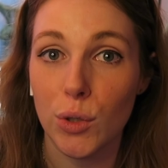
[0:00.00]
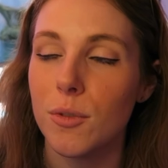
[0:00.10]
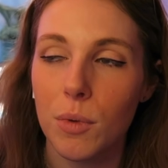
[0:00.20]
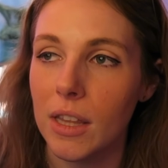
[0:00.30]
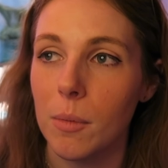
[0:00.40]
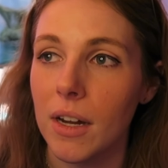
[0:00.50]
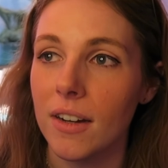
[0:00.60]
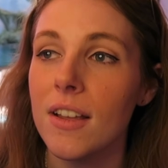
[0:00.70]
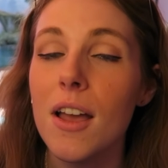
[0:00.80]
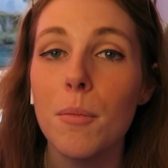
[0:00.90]
It's really
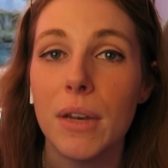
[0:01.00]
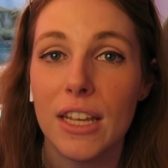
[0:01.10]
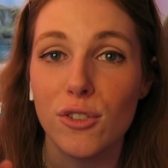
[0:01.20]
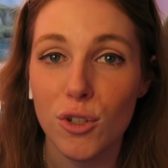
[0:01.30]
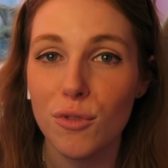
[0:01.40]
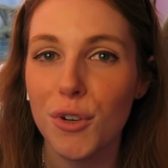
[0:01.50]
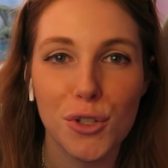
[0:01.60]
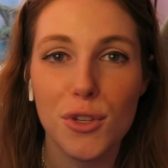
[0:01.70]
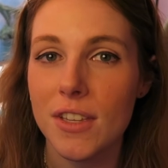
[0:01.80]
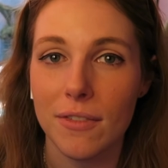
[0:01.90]
weird, but he has two
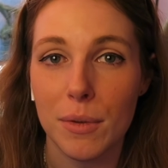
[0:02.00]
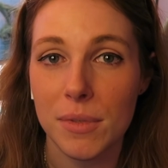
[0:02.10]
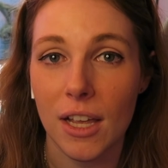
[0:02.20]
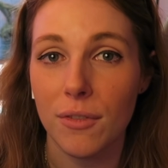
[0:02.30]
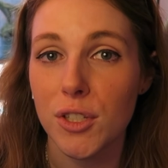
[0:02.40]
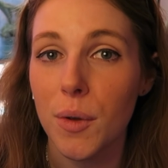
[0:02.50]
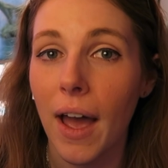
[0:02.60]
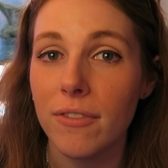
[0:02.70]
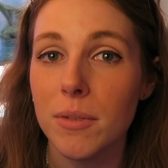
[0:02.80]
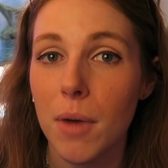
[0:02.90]
versions of himself, so you
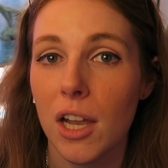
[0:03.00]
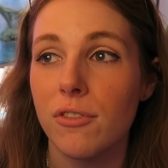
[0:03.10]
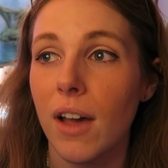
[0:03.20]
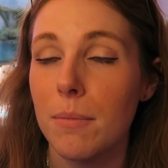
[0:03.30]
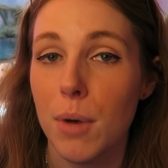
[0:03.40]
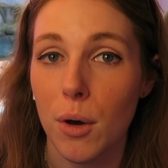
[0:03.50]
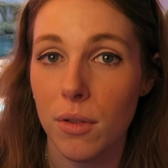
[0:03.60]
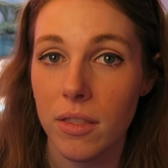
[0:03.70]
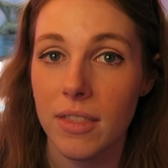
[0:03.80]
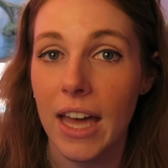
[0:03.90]
have to modify
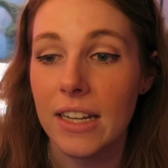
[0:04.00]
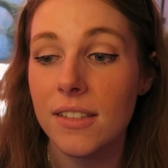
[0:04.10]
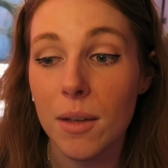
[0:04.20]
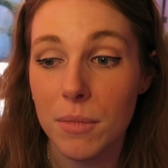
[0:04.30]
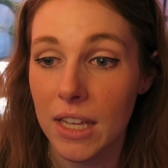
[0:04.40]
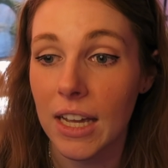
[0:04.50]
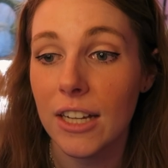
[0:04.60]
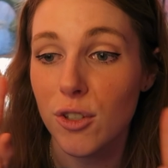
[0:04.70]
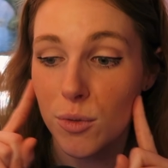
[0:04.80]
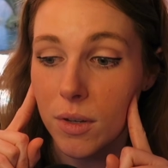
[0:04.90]
both. That is something
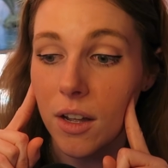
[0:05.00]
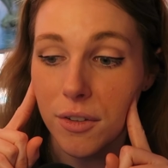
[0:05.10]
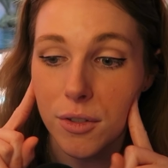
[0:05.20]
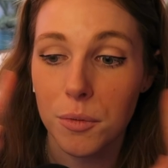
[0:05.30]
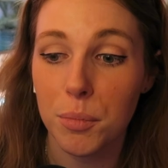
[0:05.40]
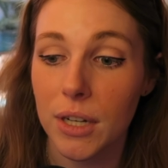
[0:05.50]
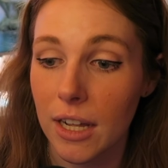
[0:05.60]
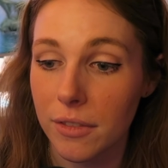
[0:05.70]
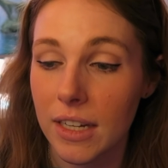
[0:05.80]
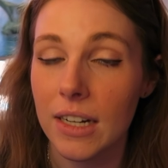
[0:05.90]
I just want to also put
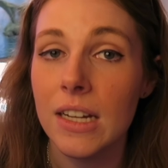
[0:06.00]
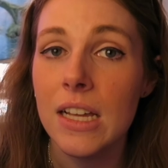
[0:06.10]
out there.